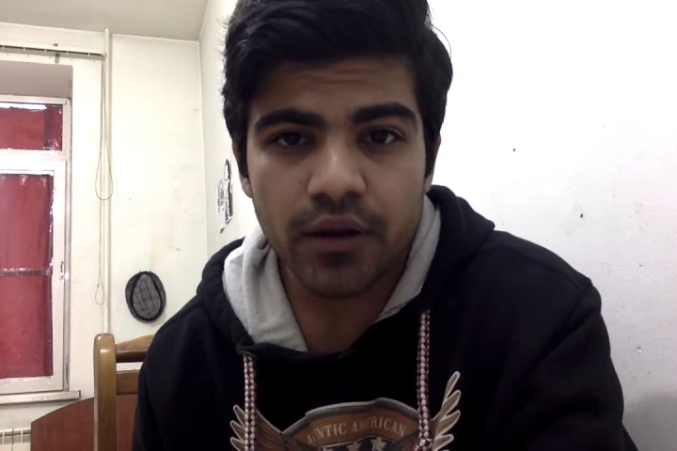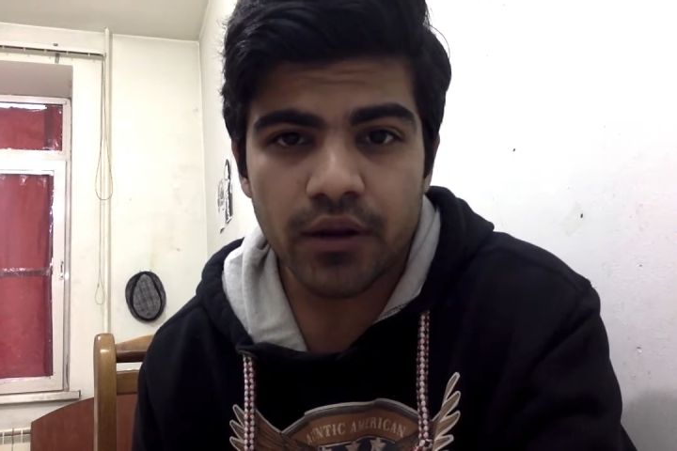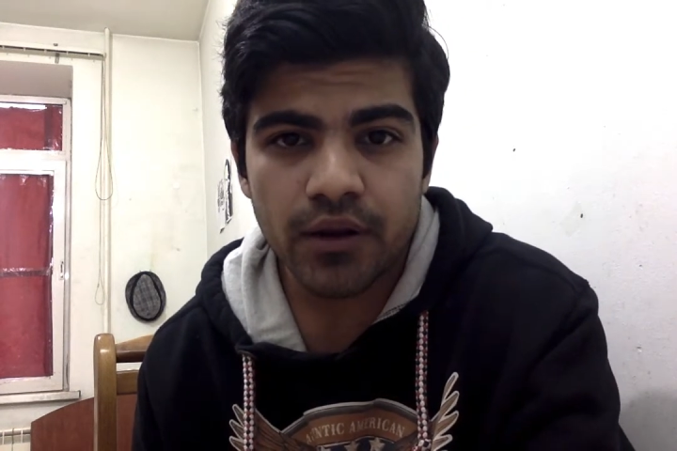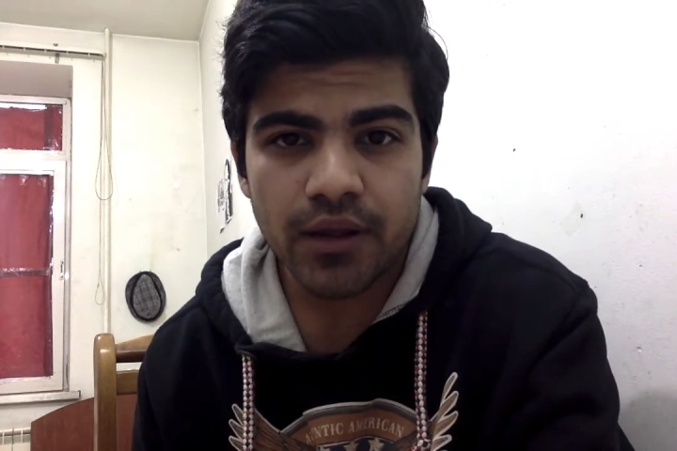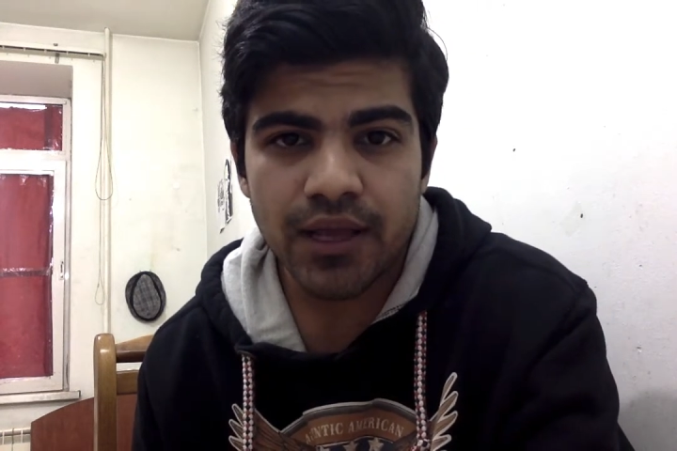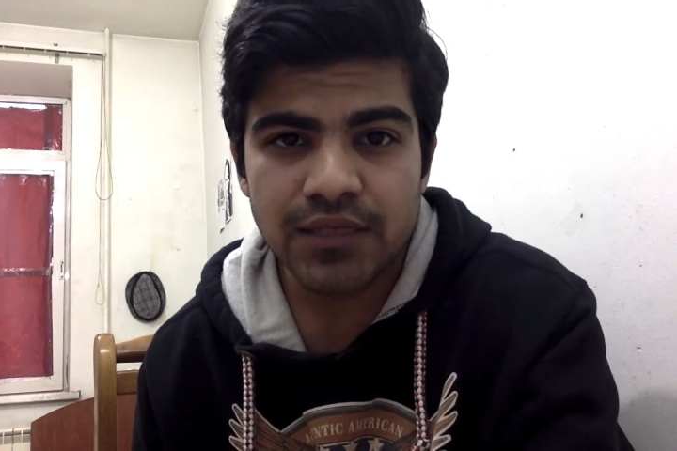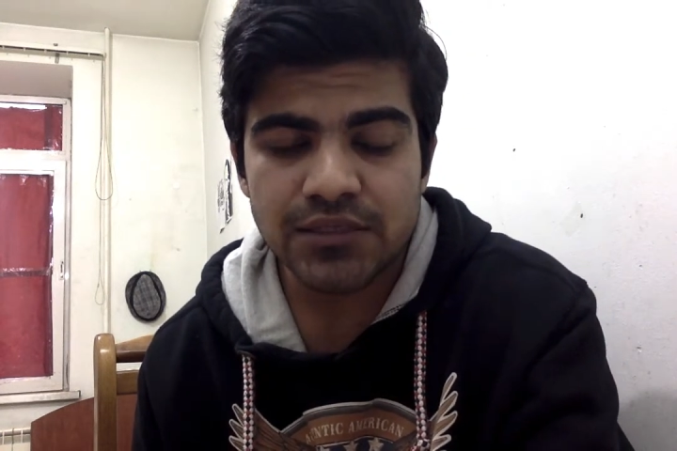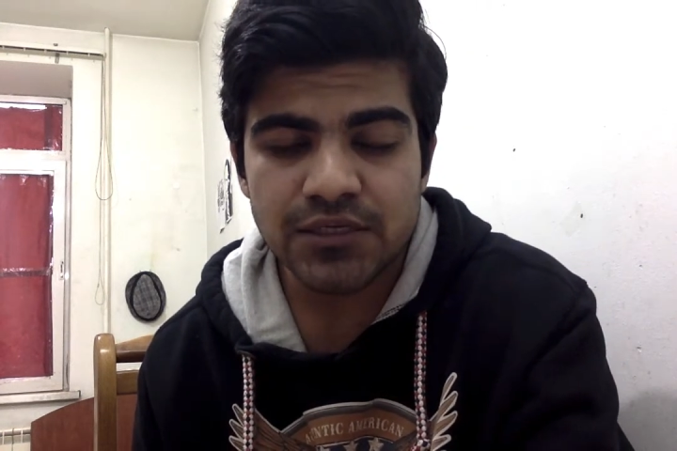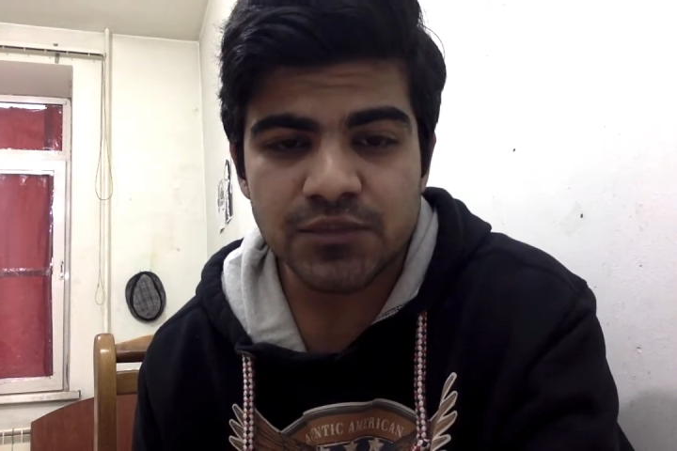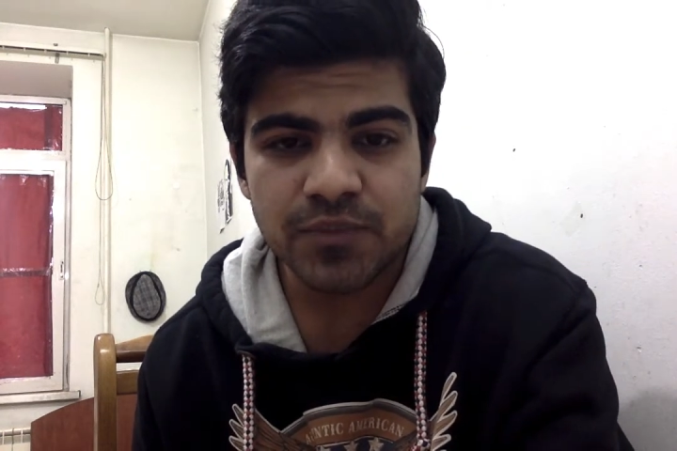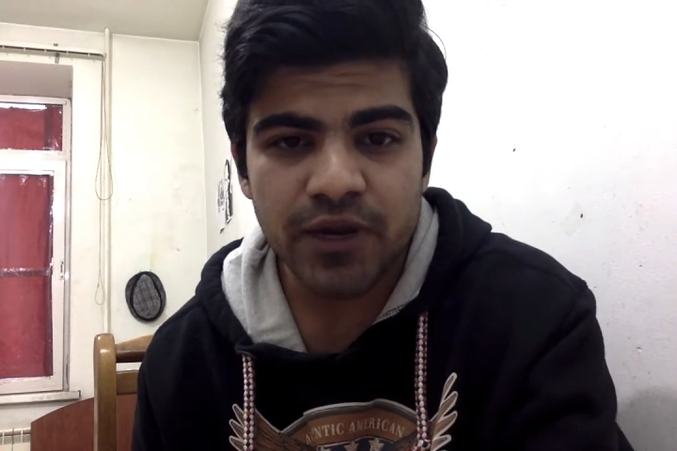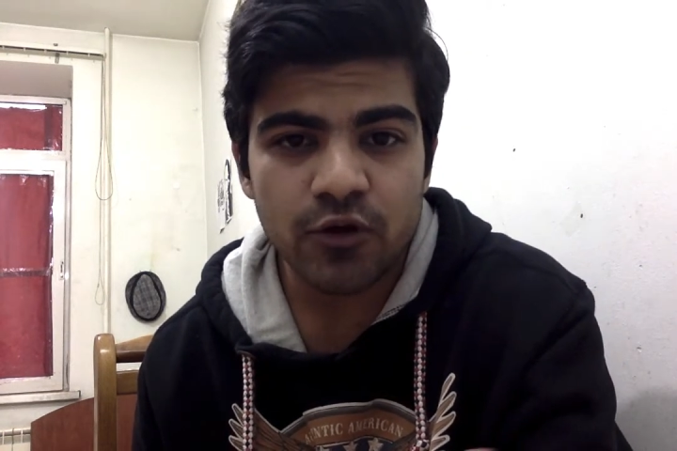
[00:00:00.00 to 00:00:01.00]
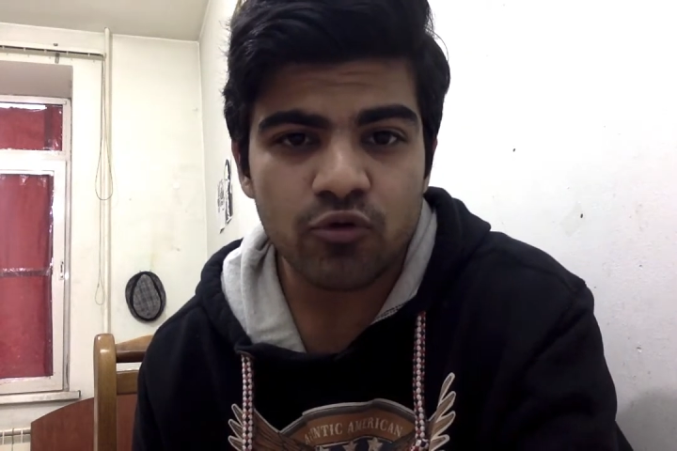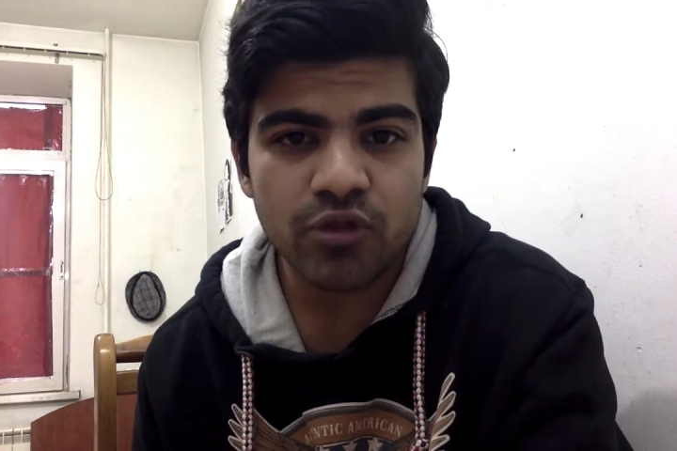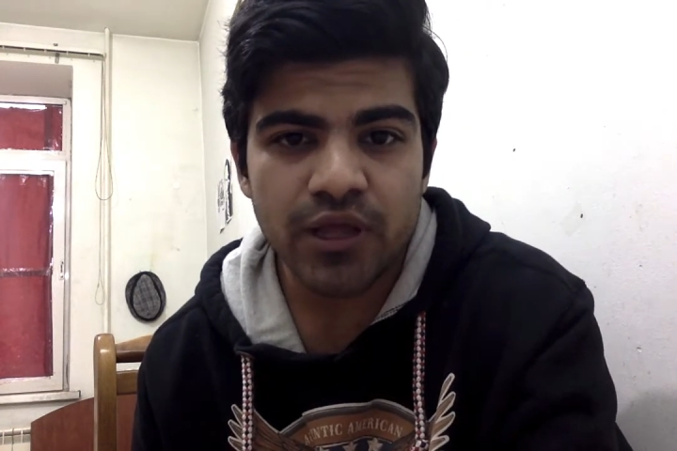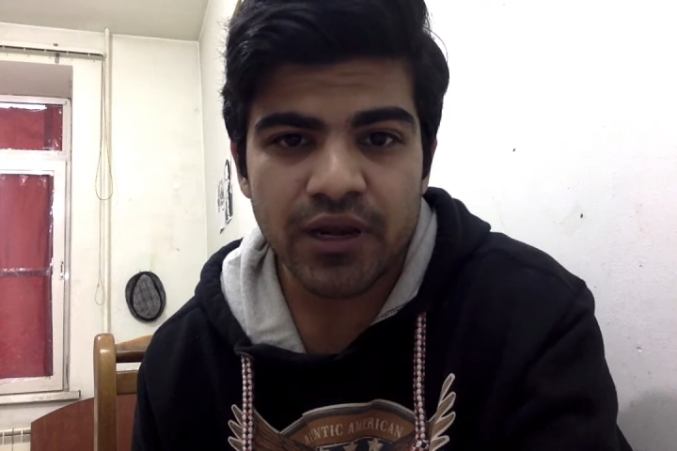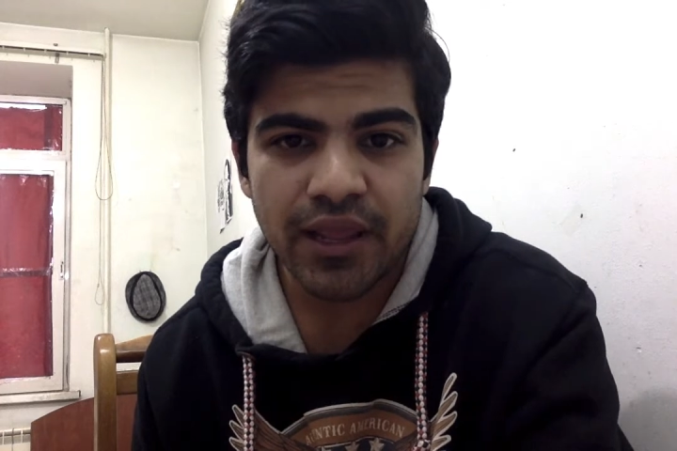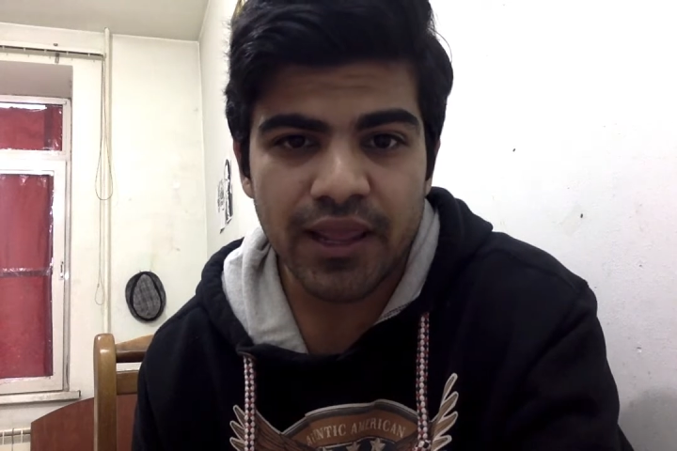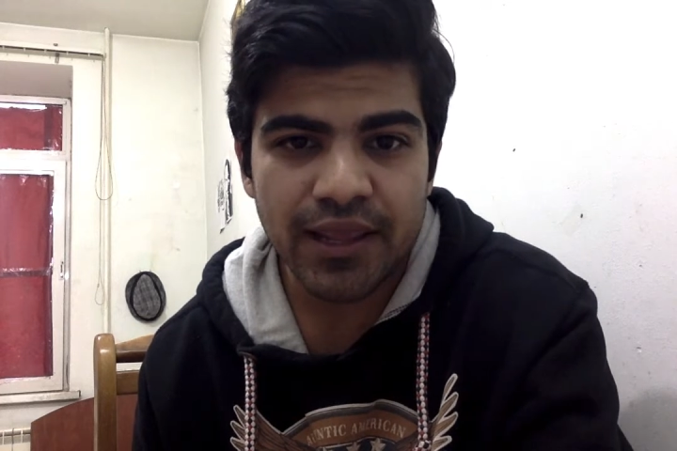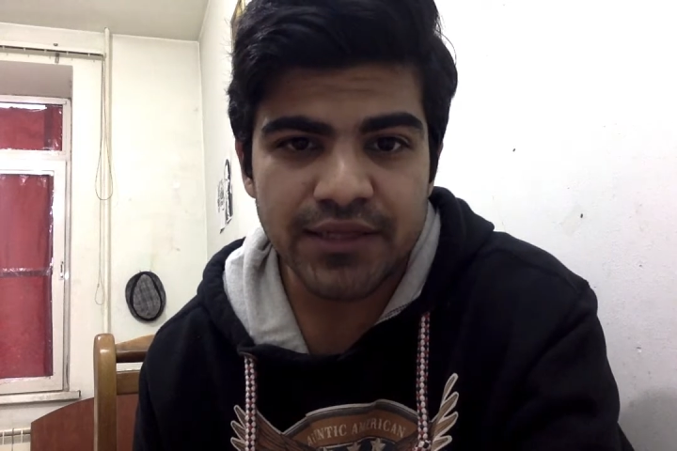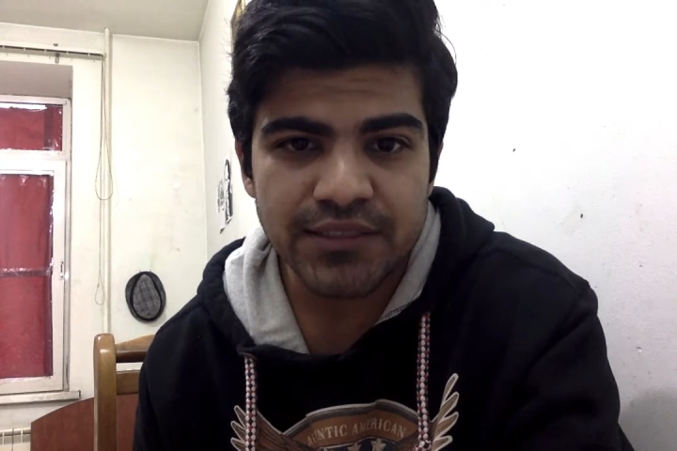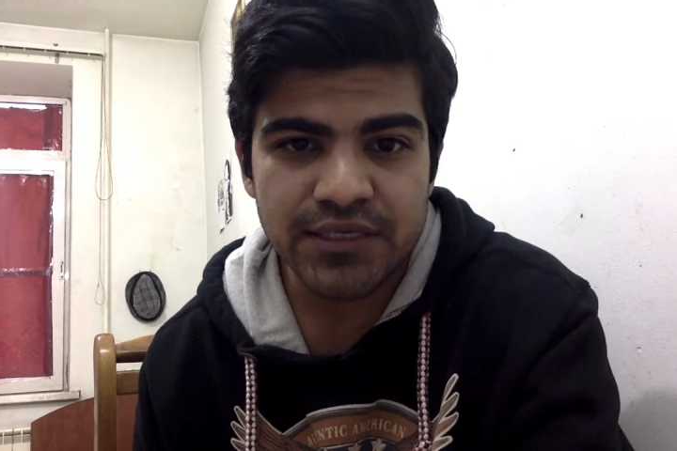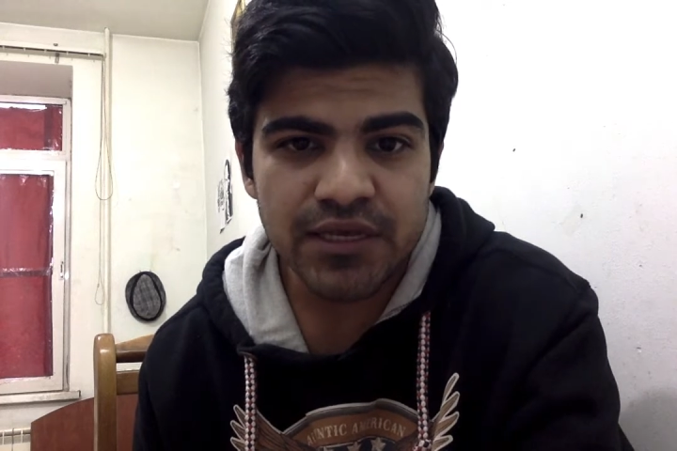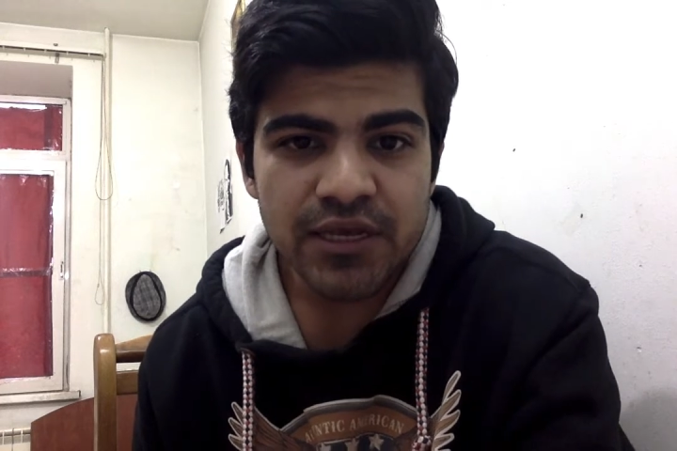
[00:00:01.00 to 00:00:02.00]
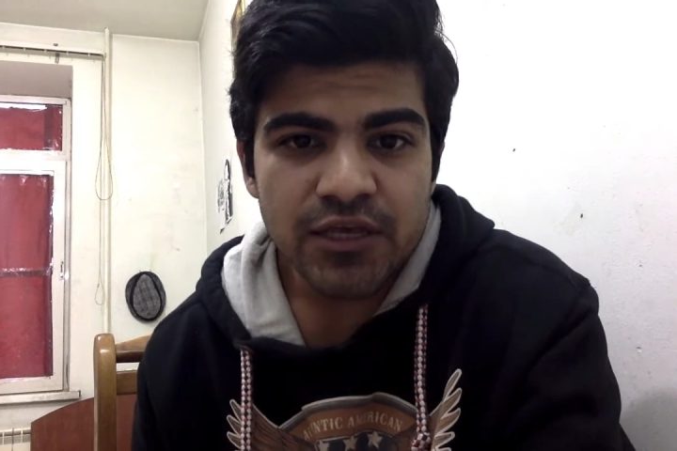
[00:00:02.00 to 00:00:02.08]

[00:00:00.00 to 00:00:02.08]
as respect to their age.